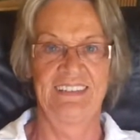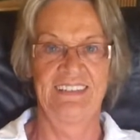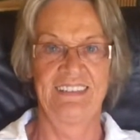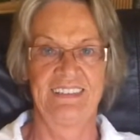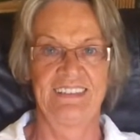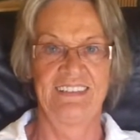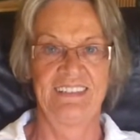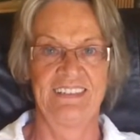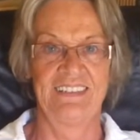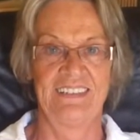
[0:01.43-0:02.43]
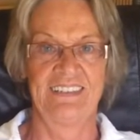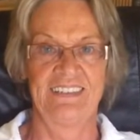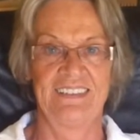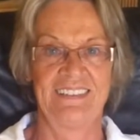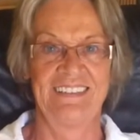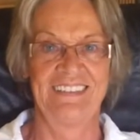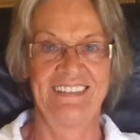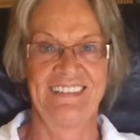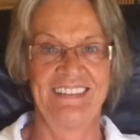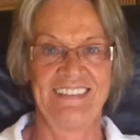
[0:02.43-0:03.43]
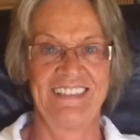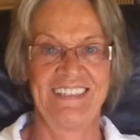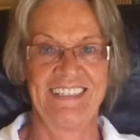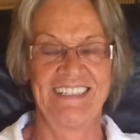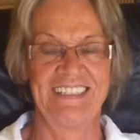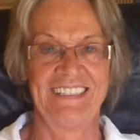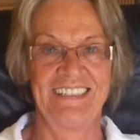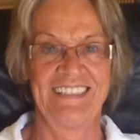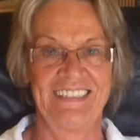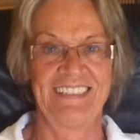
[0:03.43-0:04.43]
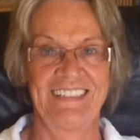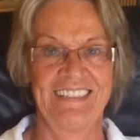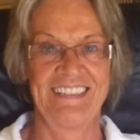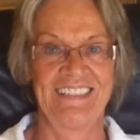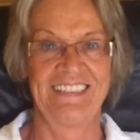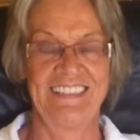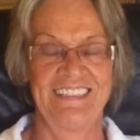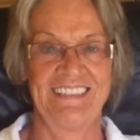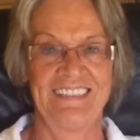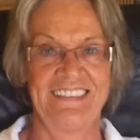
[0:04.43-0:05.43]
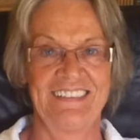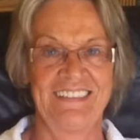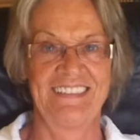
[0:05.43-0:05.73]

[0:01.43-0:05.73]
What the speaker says: So, Aetna, you just finished your quit smoking session today.